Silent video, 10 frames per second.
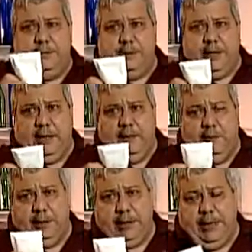which they give you
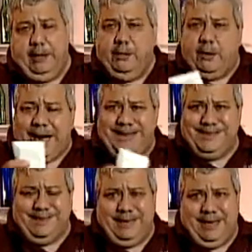with the kit, or
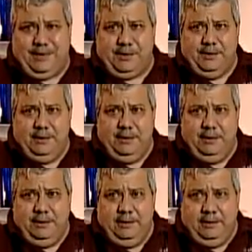isinglass.
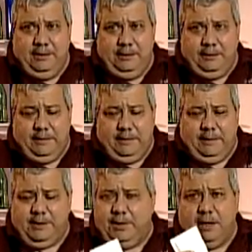And
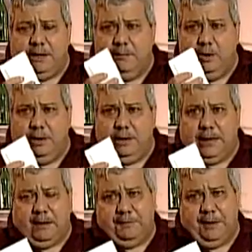these are nothing more than
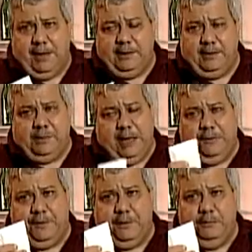clarifiers. It's
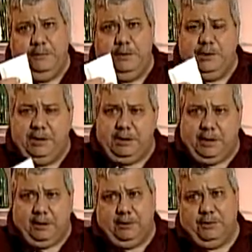made from
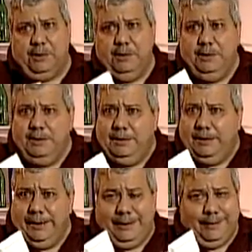seashells
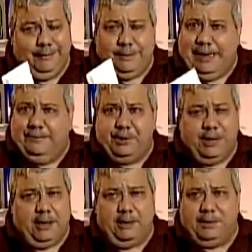and clam
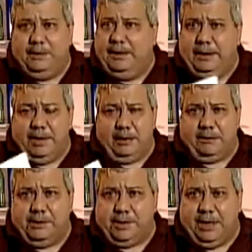shells and any kind of
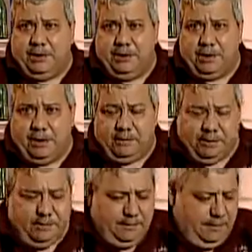crustacean shells.
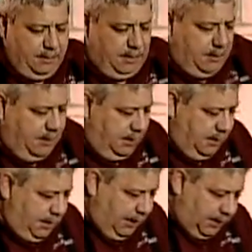
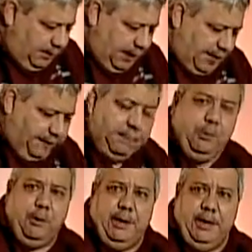And carefully
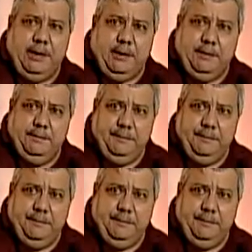pour it in here.